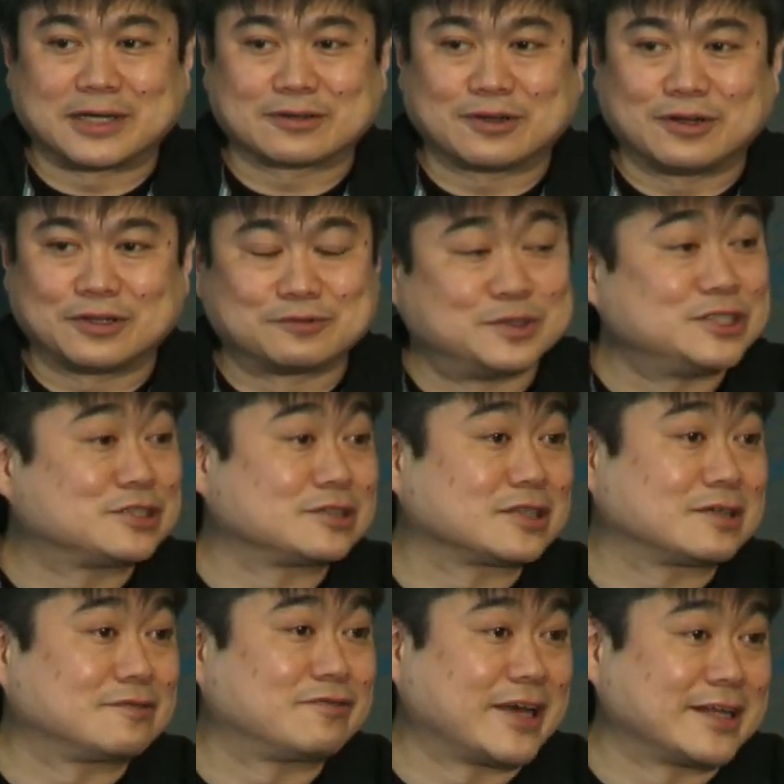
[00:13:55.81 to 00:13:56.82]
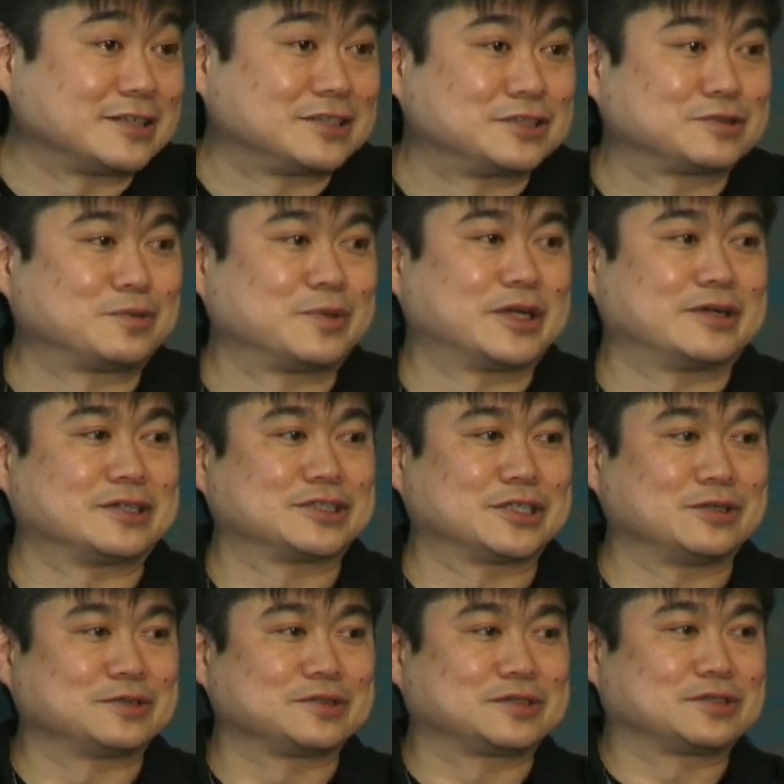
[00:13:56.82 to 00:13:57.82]
called Regional Advantage, where it
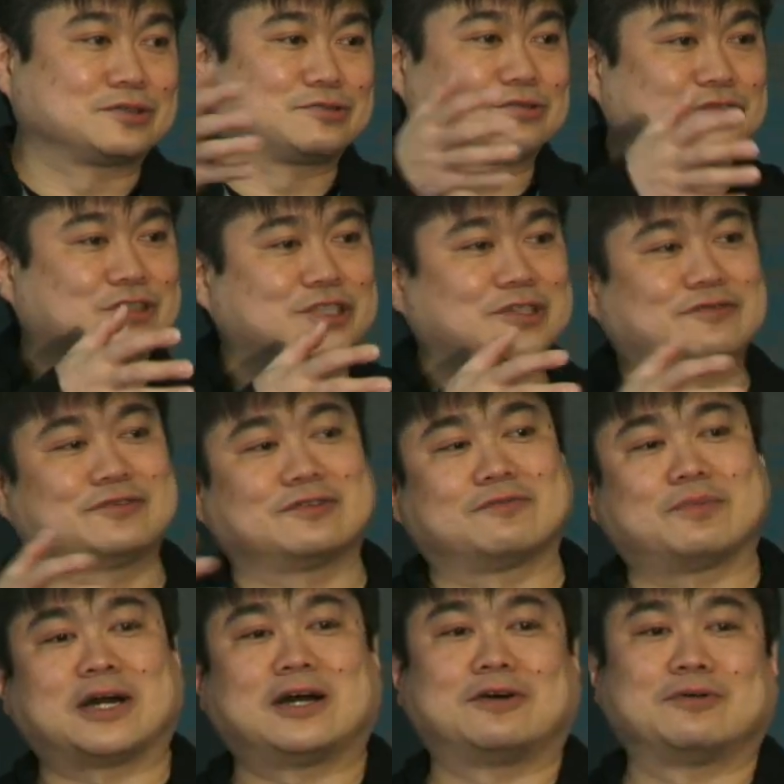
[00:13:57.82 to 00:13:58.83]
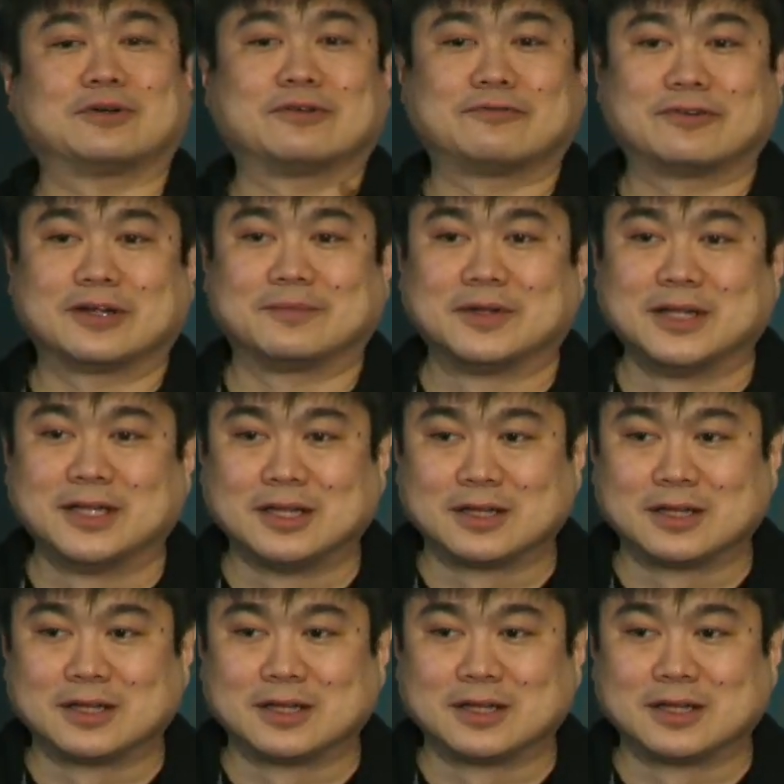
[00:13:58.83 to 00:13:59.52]
shows the sort of shift of power from